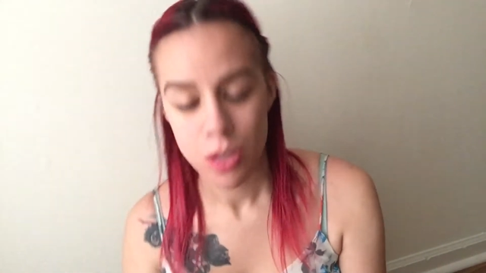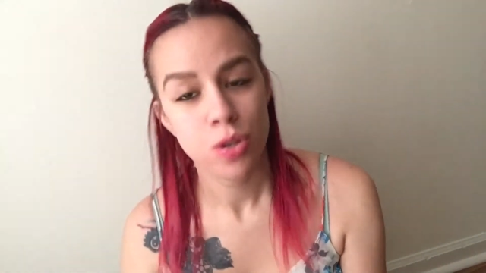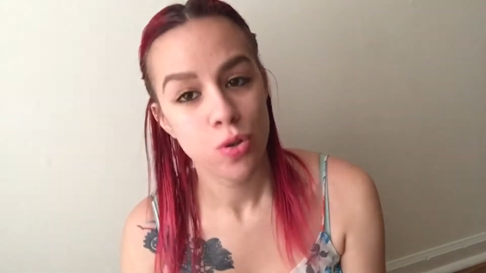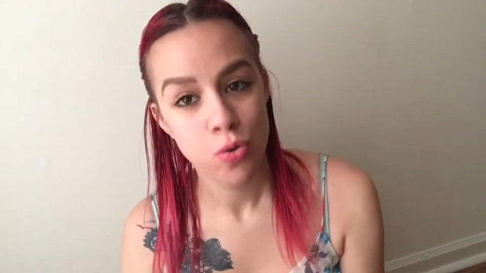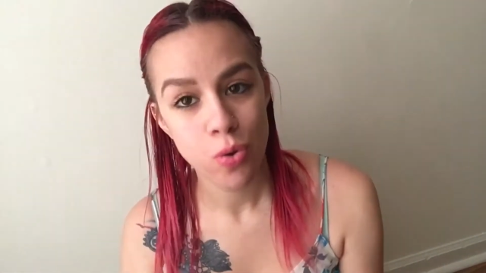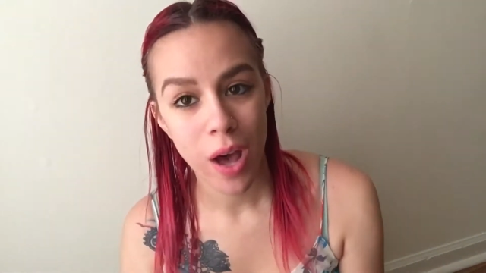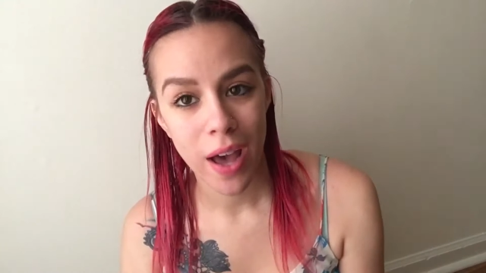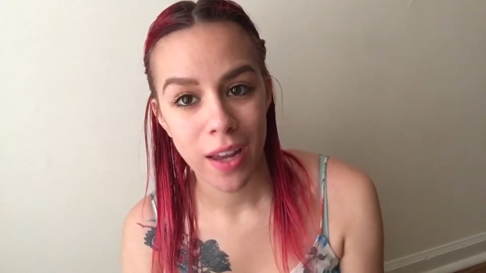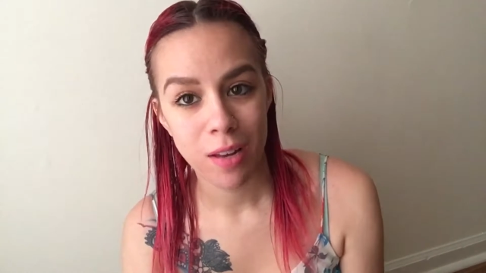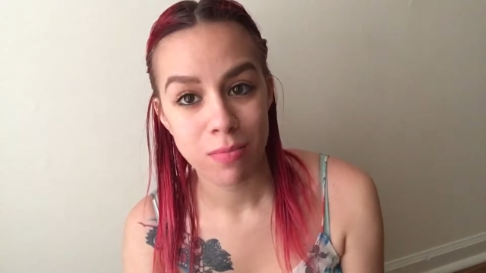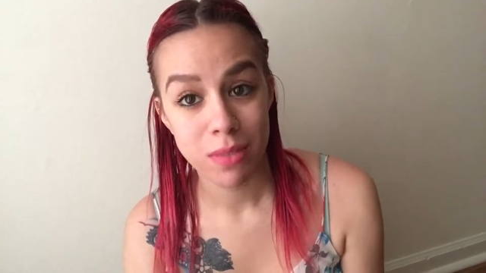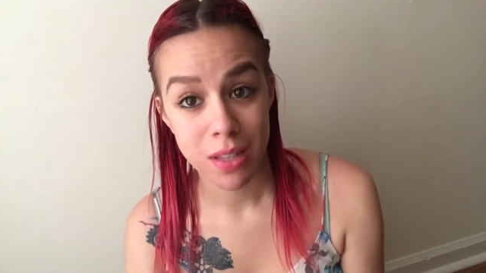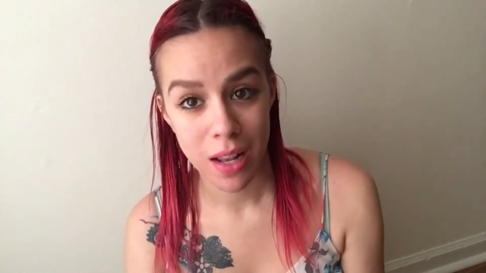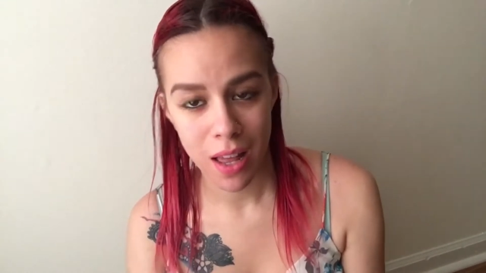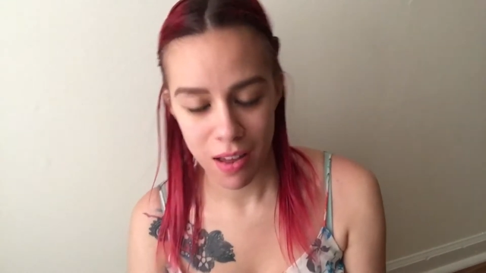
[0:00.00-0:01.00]
Two
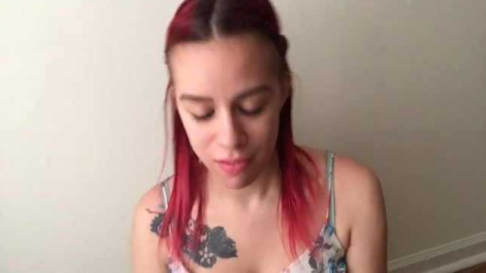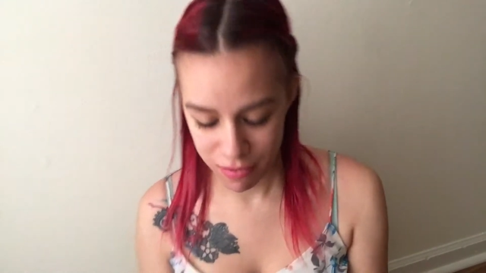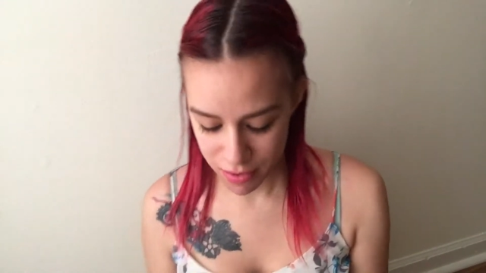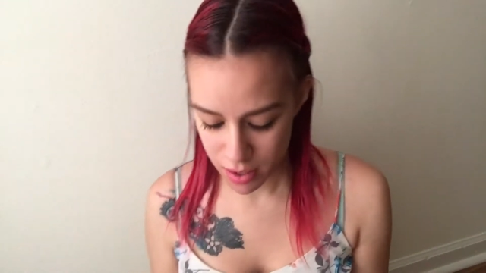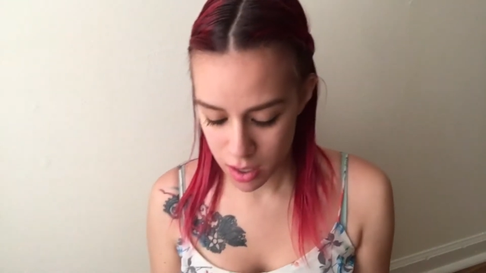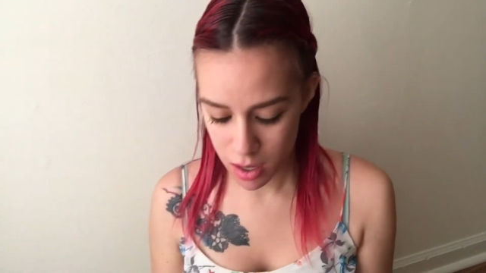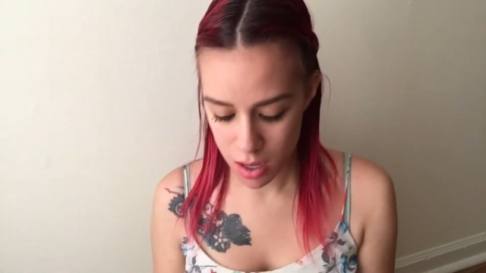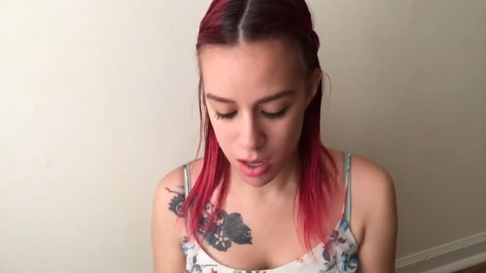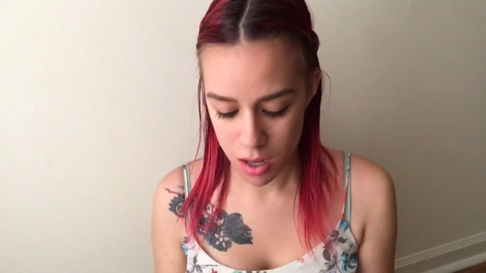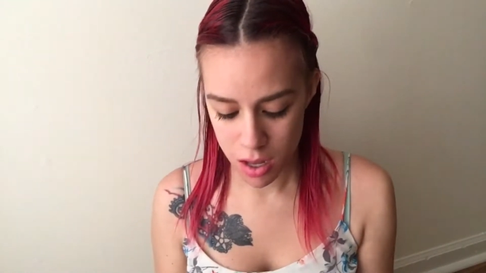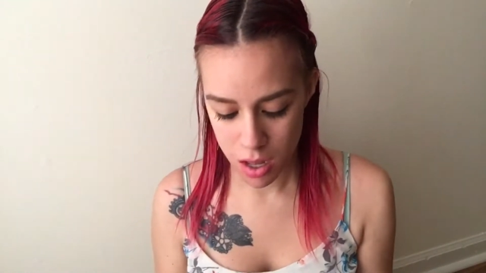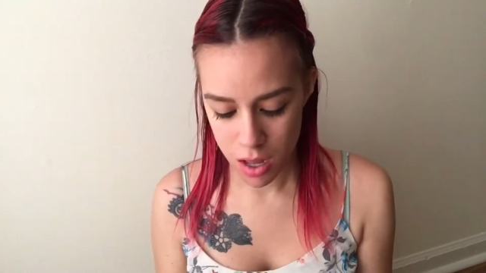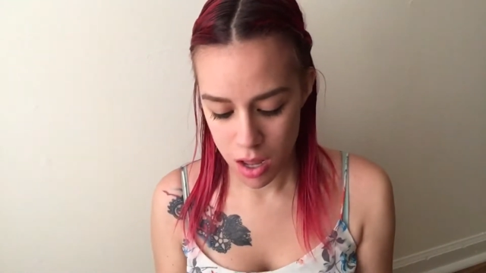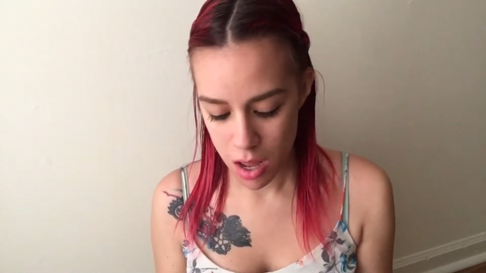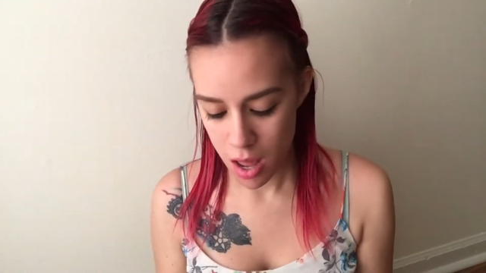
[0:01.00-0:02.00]
items left.
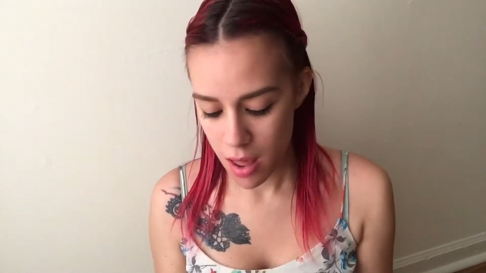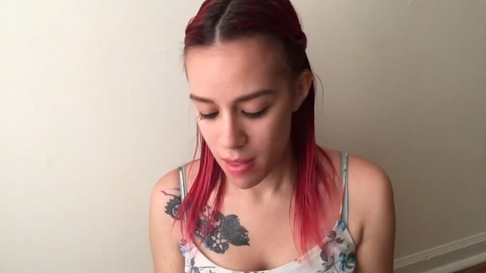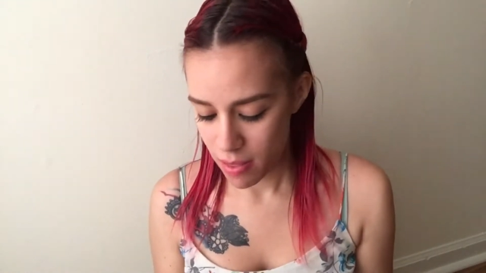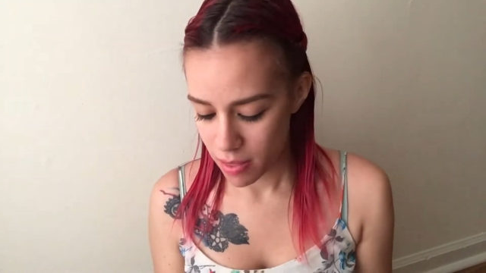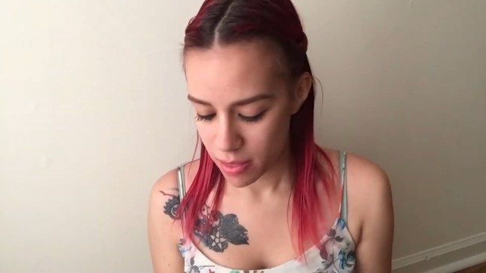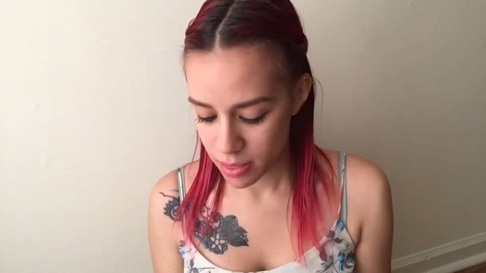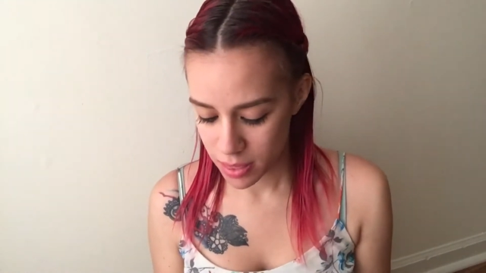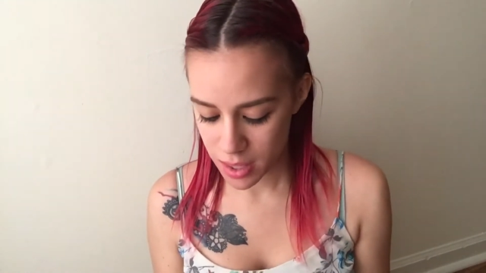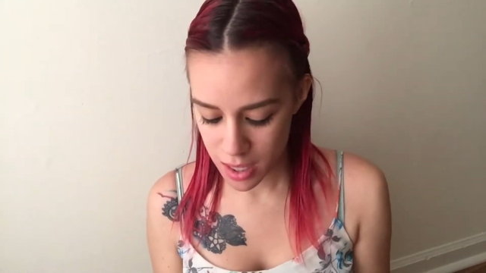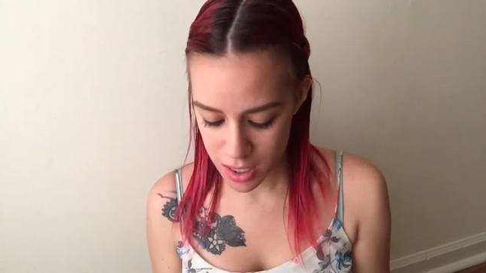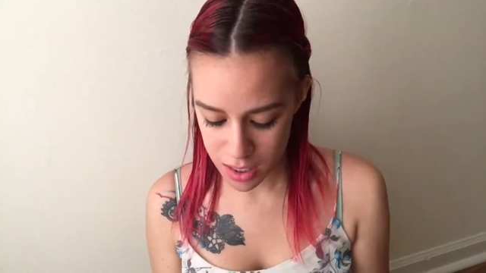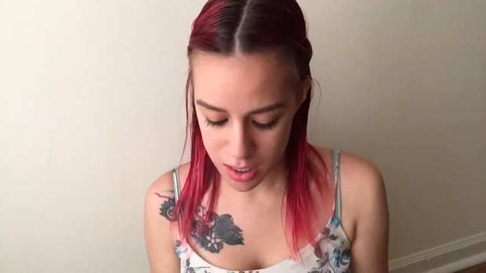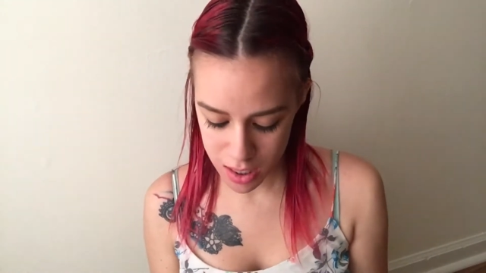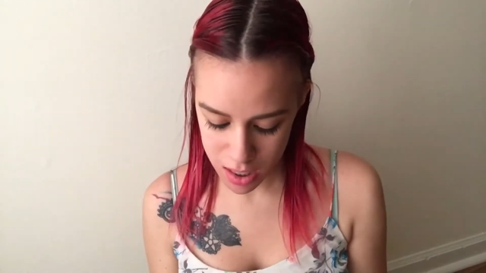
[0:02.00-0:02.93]
This